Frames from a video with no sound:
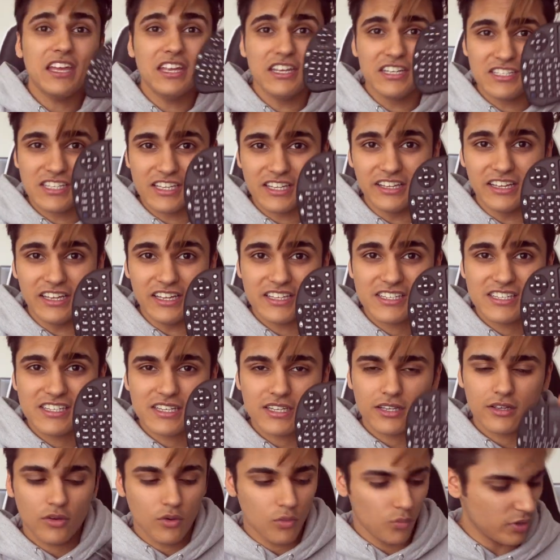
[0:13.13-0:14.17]
into
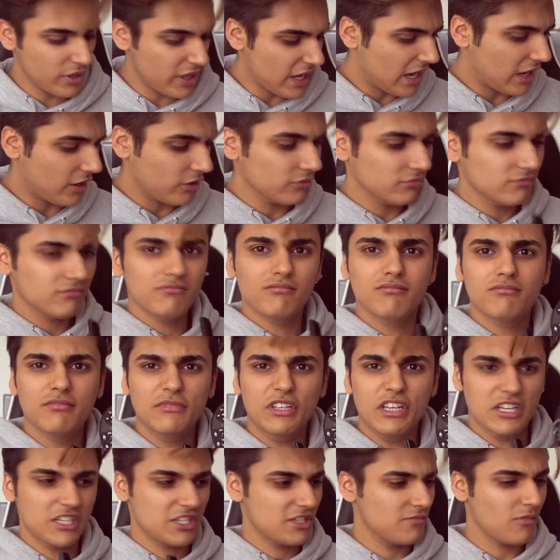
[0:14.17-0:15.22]
this, without
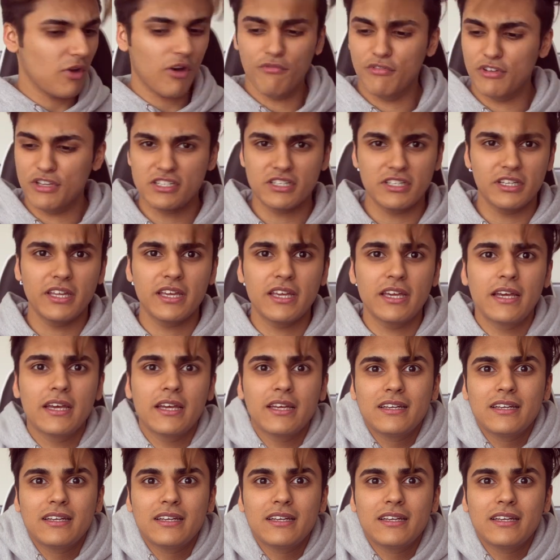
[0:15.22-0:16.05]
this, obviously.